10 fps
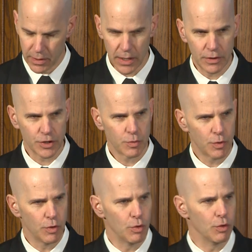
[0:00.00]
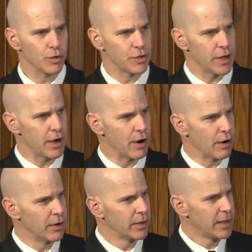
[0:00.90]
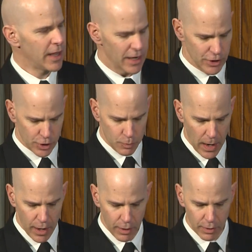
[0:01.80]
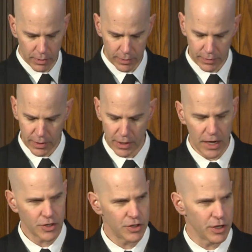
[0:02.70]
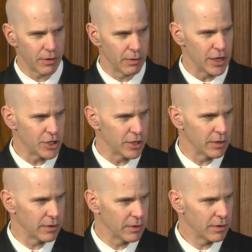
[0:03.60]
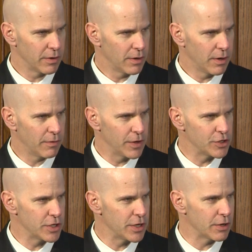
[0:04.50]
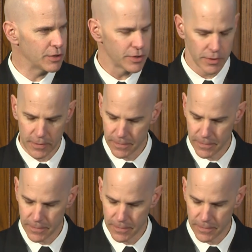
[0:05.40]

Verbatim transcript: and the schools there and inspire the next generation of engineers.